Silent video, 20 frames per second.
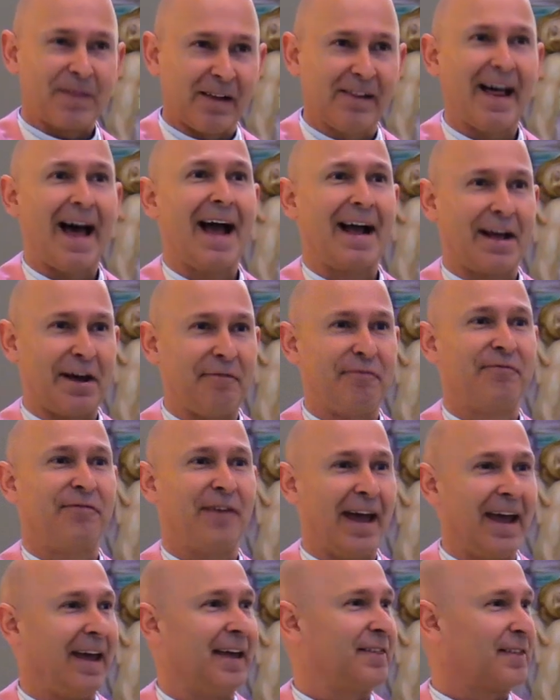lack of
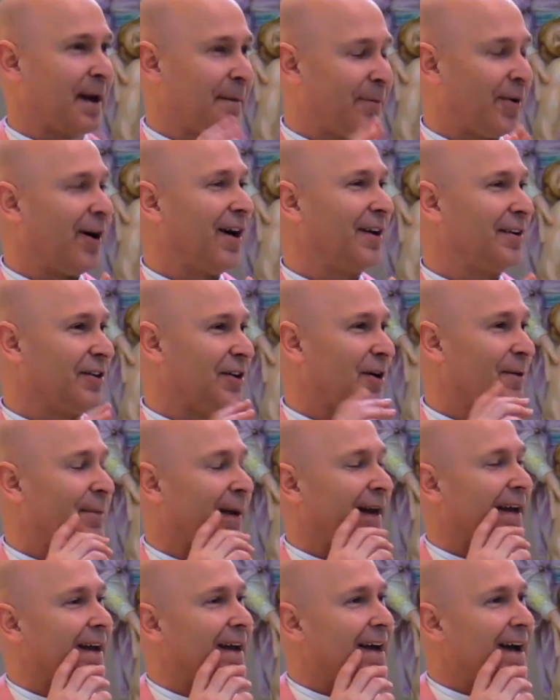faith upon you.
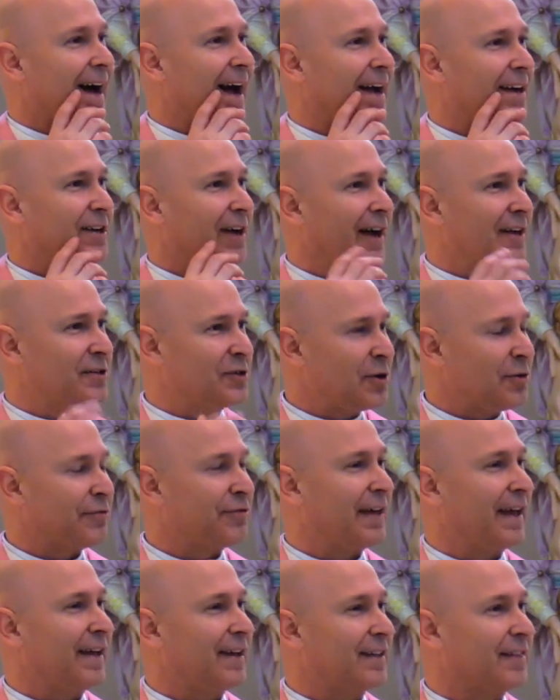But I do
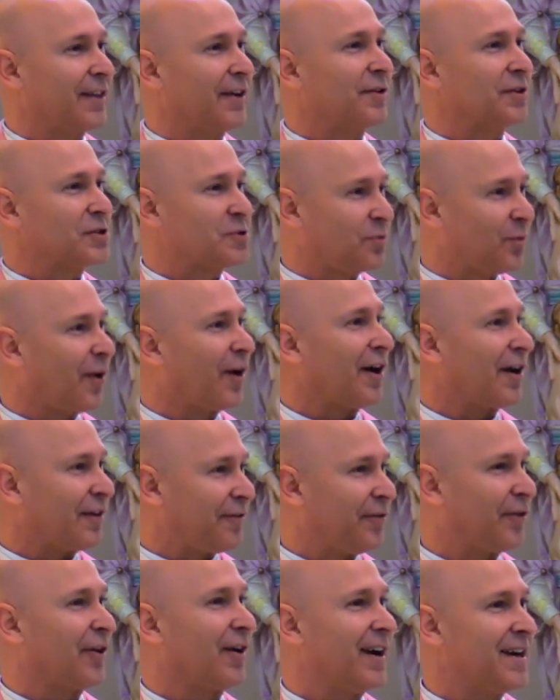think there is work
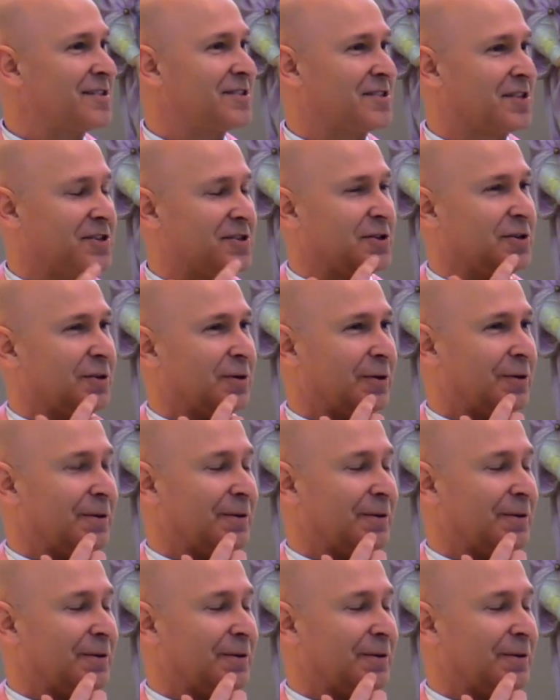for us to do